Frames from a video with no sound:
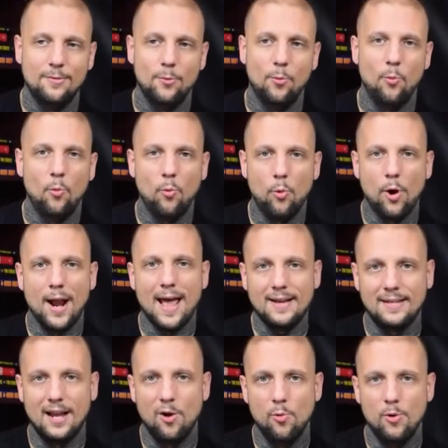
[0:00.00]
what I
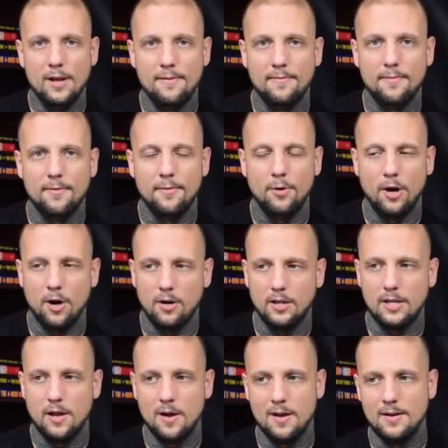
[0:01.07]
dealt with
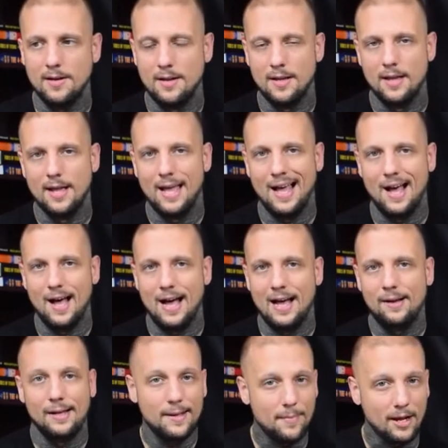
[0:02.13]
early on
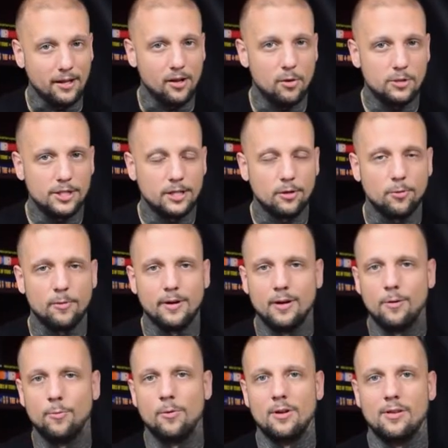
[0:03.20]
uh, in my coaching
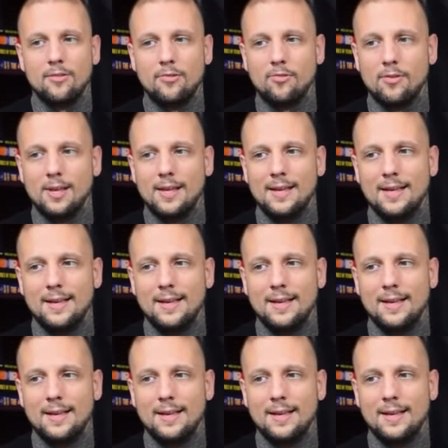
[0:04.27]
career was,